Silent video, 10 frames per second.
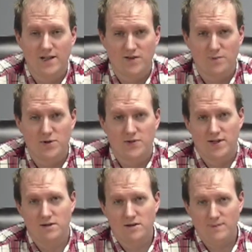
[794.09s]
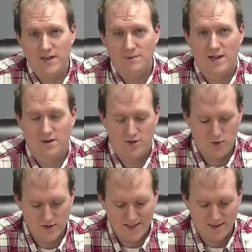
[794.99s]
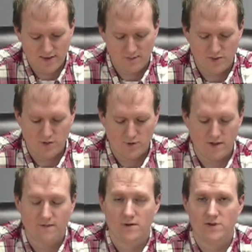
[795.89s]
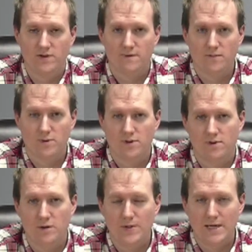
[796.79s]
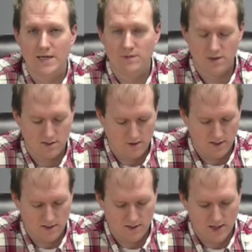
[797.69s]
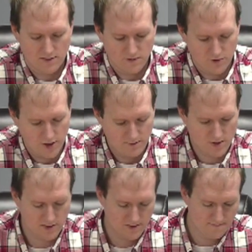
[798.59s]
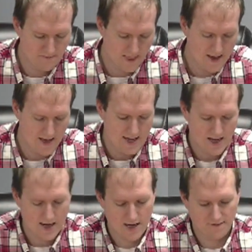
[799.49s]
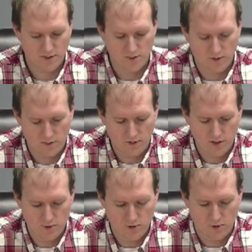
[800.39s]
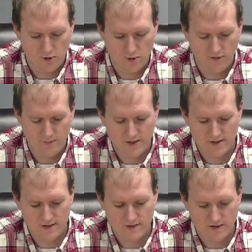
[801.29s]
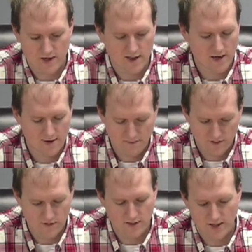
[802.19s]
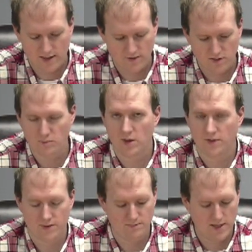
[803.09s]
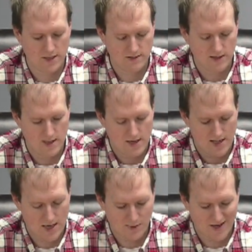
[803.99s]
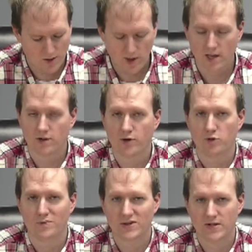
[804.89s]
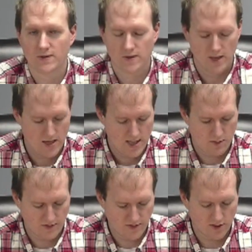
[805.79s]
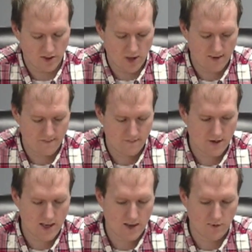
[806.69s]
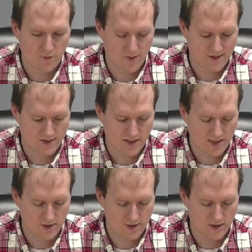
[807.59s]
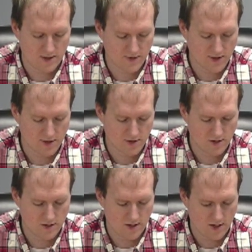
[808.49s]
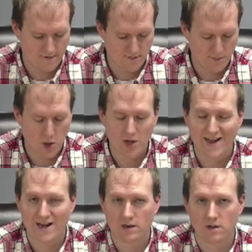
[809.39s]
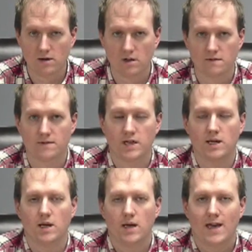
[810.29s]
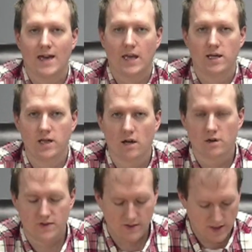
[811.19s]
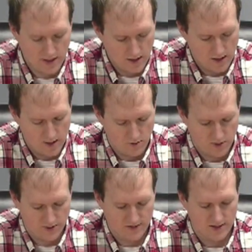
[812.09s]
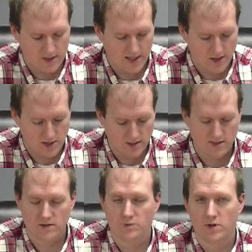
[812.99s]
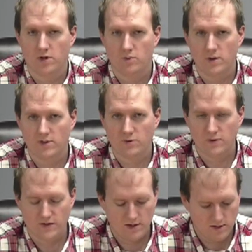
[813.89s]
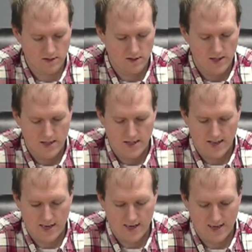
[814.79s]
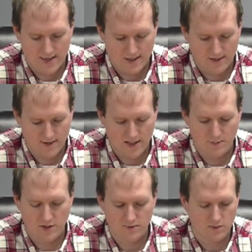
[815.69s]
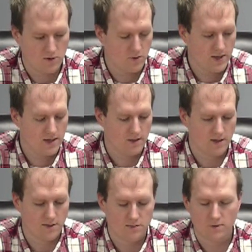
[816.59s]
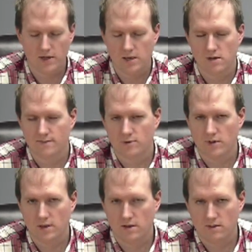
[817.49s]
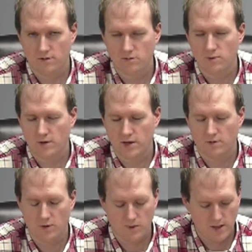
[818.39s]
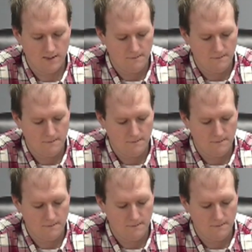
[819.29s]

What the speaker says: and Personnel Committee met on Tuesday, December 21st at 4:30 p.m. here in the council chambers. After going through the usual order of business, conference attendance, the bills, the minutes, we got right into new business, and we started off with a presentation and discussion from Paul Hacker of the ADRC, which is the Aging and Disability Resource Center. At the time of this recording, through the year of 2021,